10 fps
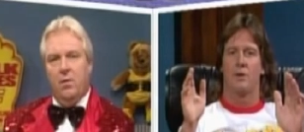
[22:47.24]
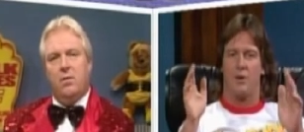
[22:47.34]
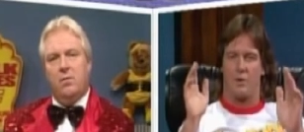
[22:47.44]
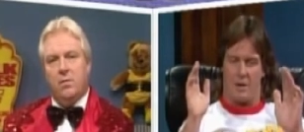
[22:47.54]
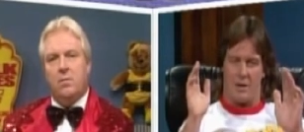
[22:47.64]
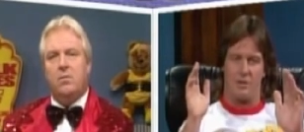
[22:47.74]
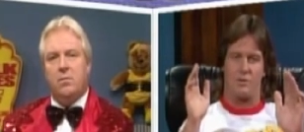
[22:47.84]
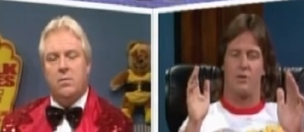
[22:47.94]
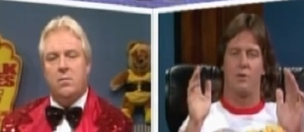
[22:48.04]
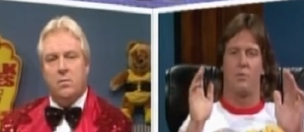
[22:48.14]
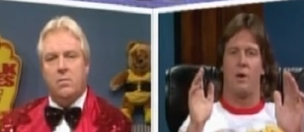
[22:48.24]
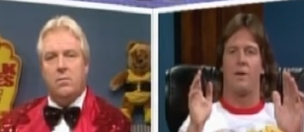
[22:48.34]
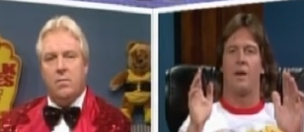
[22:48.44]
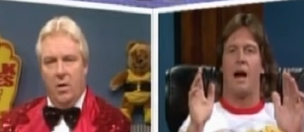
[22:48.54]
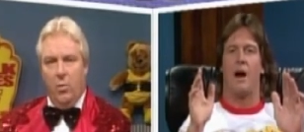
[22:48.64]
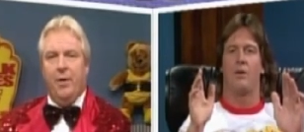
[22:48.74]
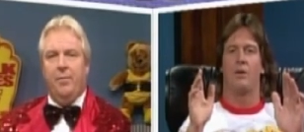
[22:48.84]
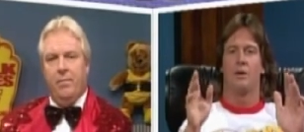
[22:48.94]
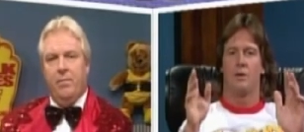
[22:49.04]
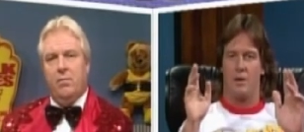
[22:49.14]
Speaker 1: Okay, so you won. Now, I won.
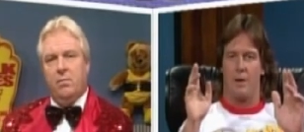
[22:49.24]
But